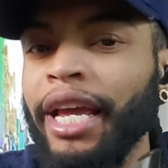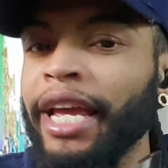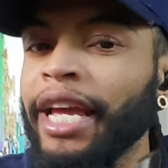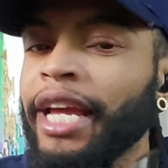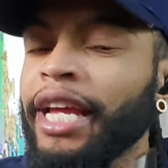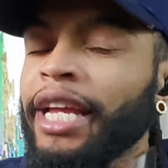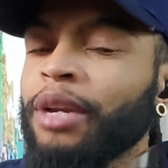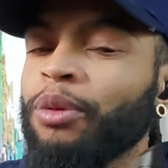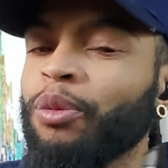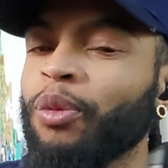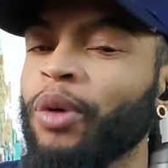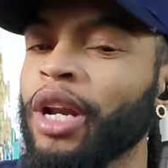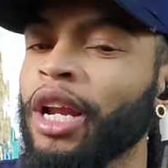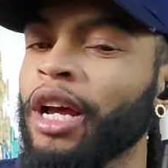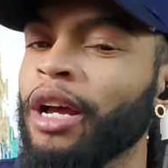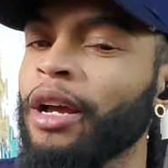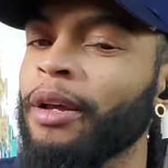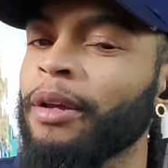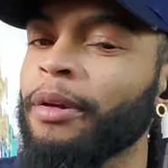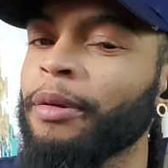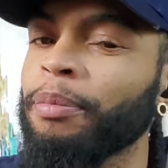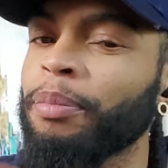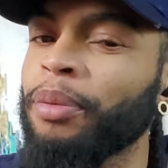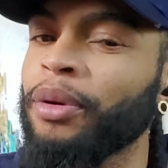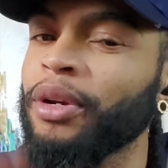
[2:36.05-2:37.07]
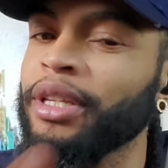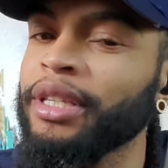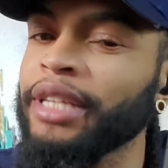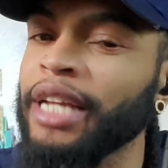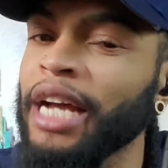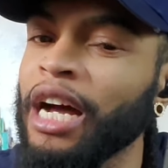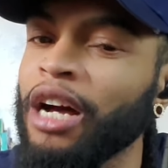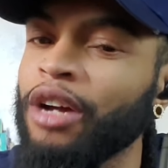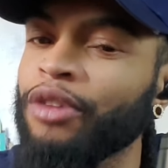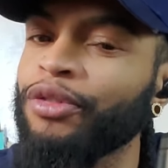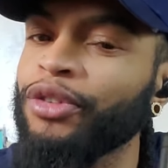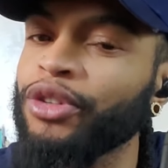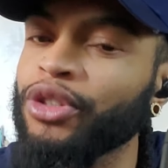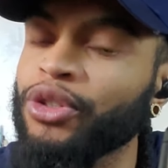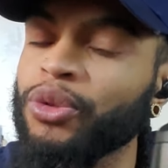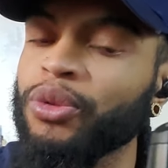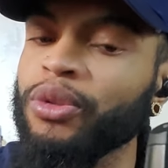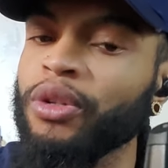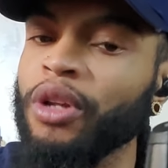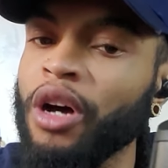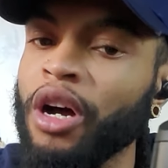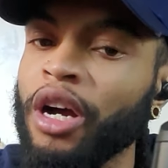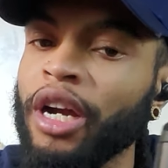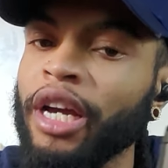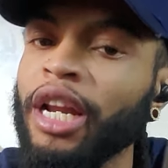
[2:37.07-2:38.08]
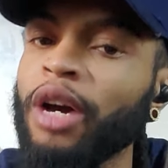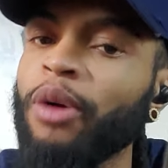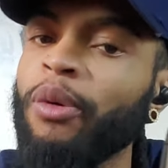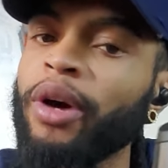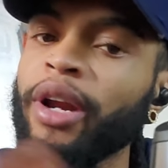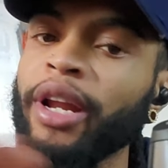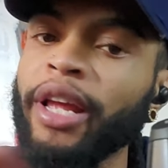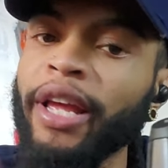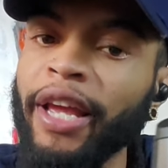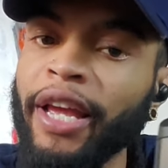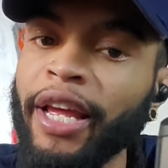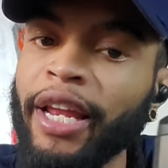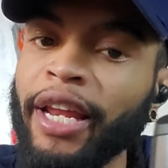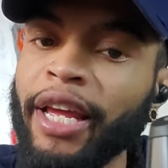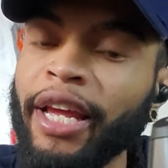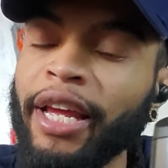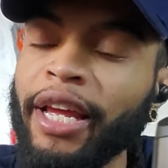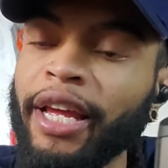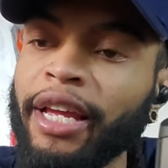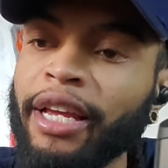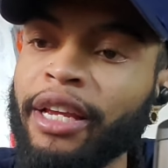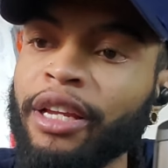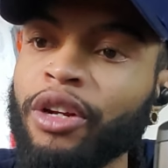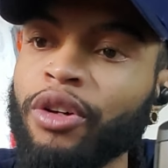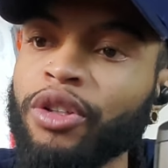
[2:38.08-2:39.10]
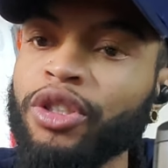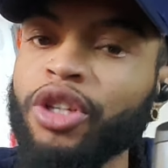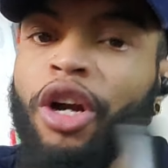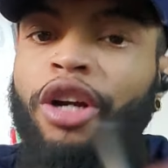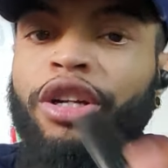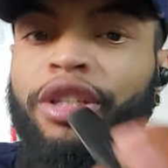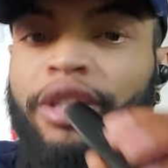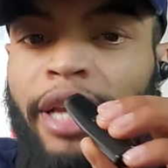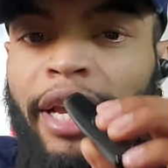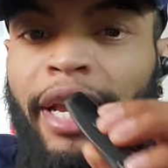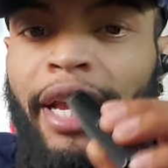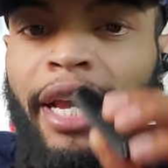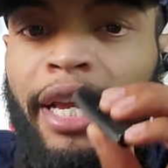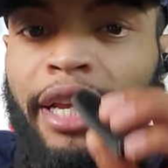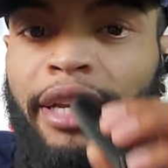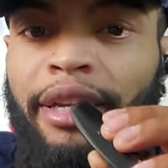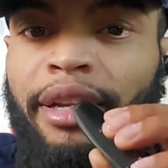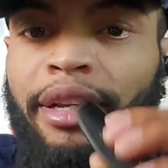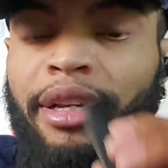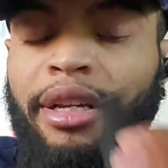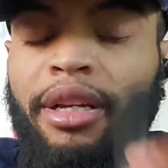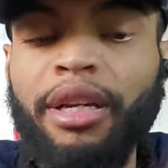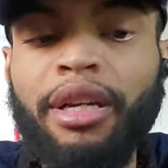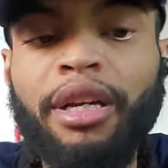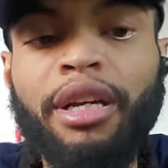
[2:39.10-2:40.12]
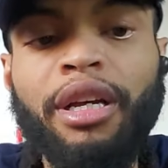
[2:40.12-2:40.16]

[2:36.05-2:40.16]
when I put it down for too long and I want to hit it, you know, it's hard to hit.